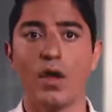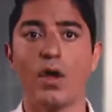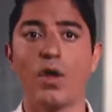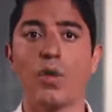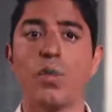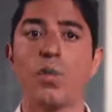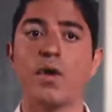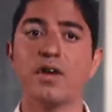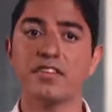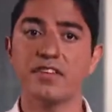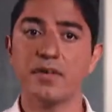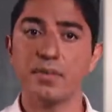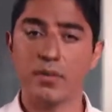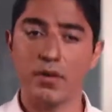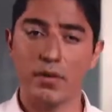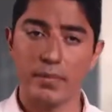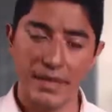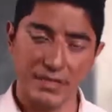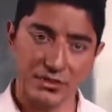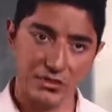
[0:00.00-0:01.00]
Once a
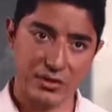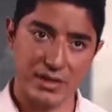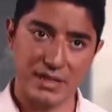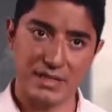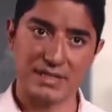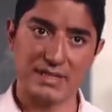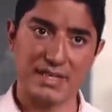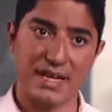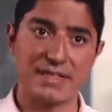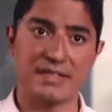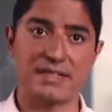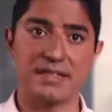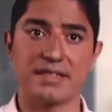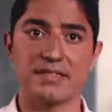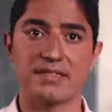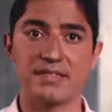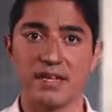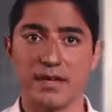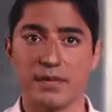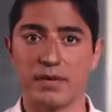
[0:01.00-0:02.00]
Prometric Testing
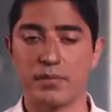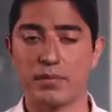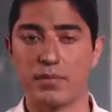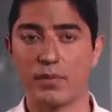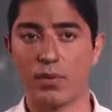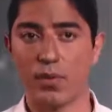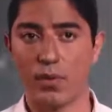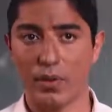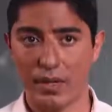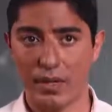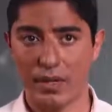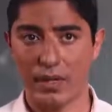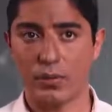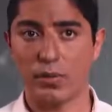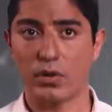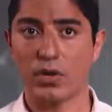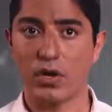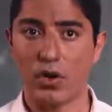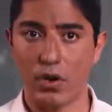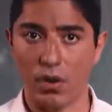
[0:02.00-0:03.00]
Center employee
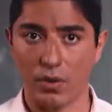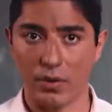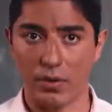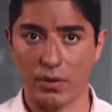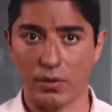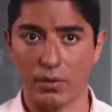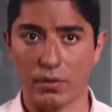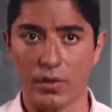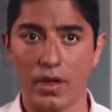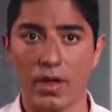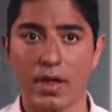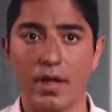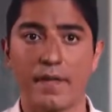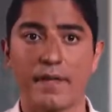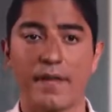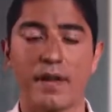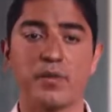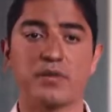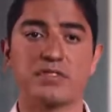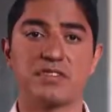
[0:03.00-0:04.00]
will call you,
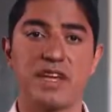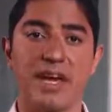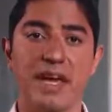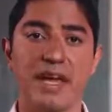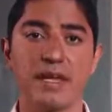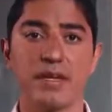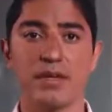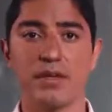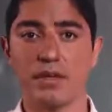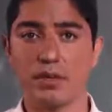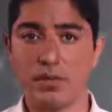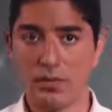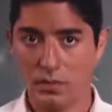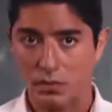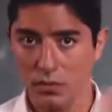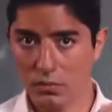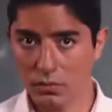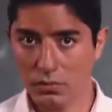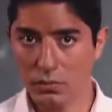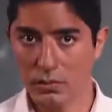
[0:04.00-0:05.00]
they will take
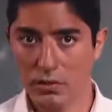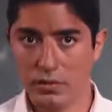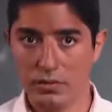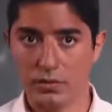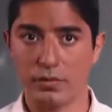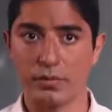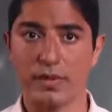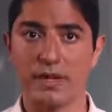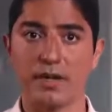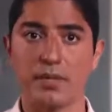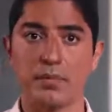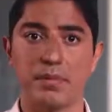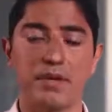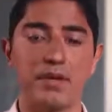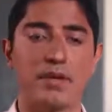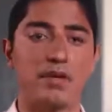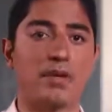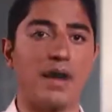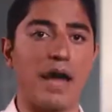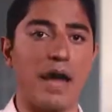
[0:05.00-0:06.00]
you to a
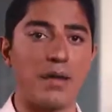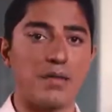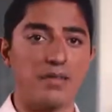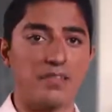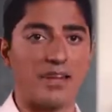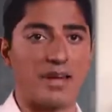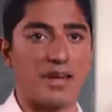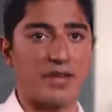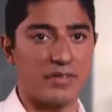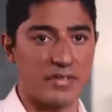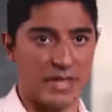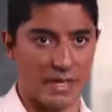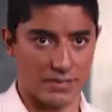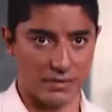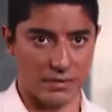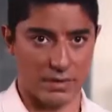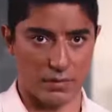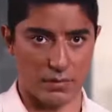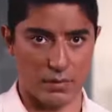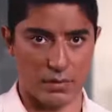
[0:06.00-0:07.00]
computer outside of a
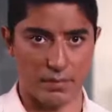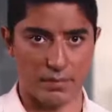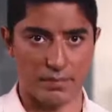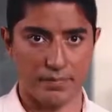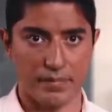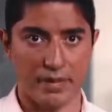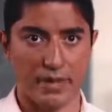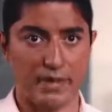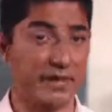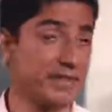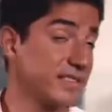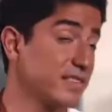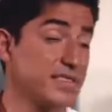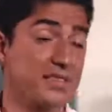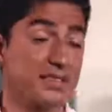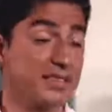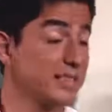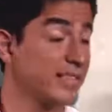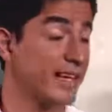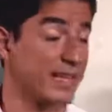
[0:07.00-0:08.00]
testing room. This
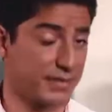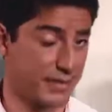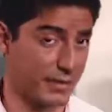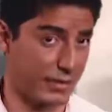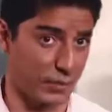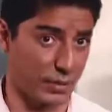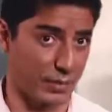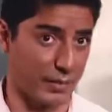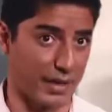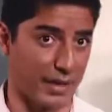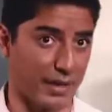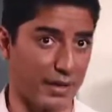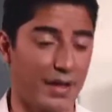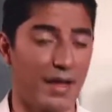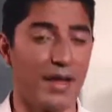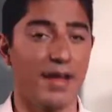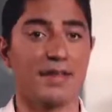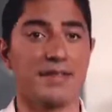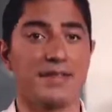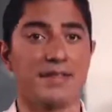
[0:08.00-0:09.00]
isn't the testing room yet.
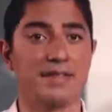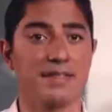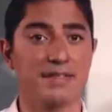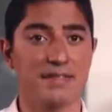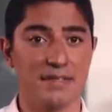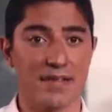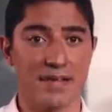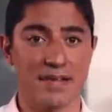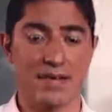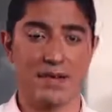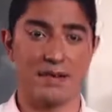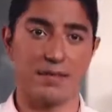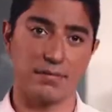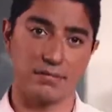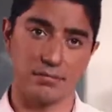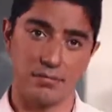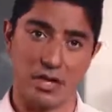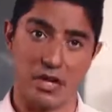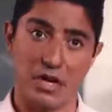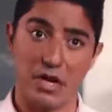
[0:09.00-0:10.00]
This is like
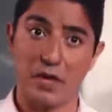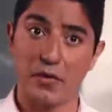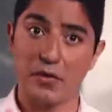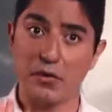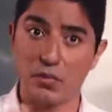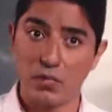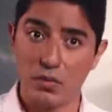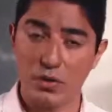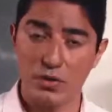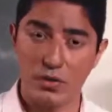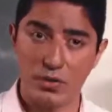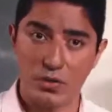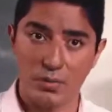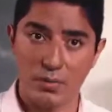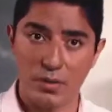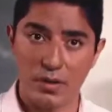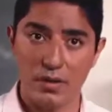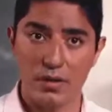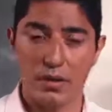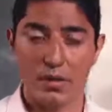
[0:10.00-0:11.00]
another
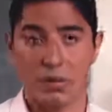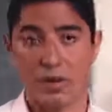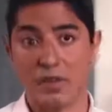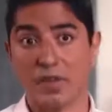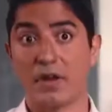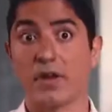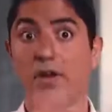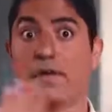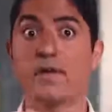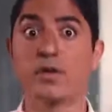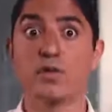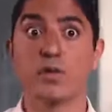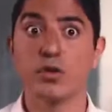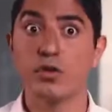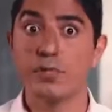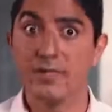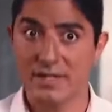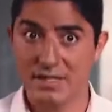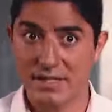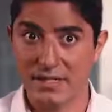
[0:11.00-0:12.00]
room with another
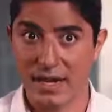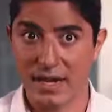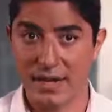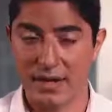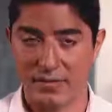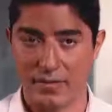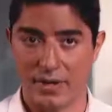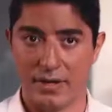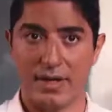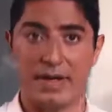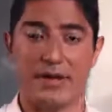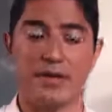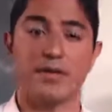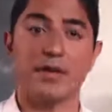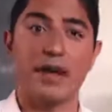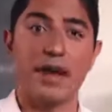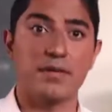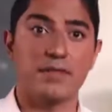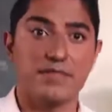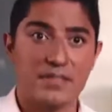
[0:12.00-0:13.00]
room inside of it. And you're
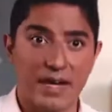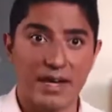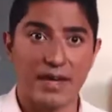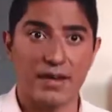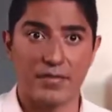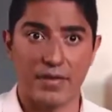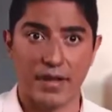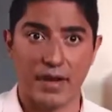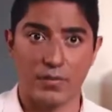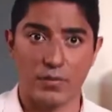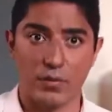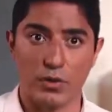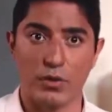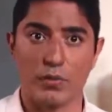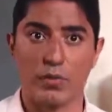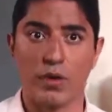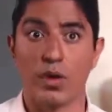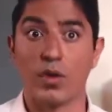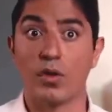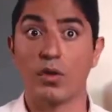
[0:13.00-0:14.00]
outside of that
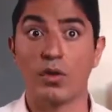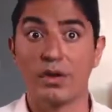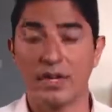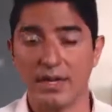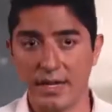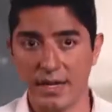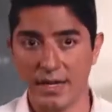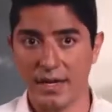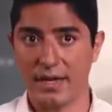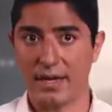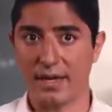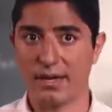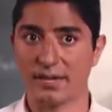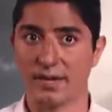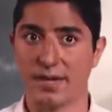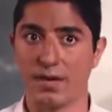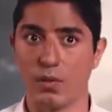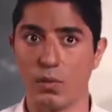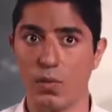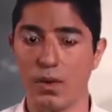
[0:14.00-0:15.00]
room looking in. It's
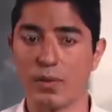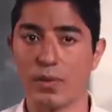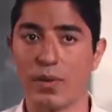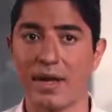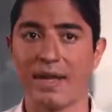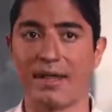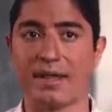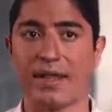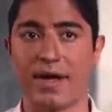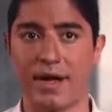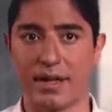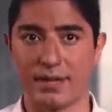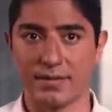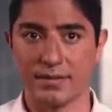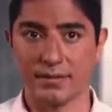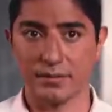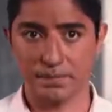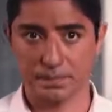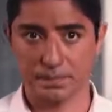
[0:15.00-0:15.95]
like one-way glass.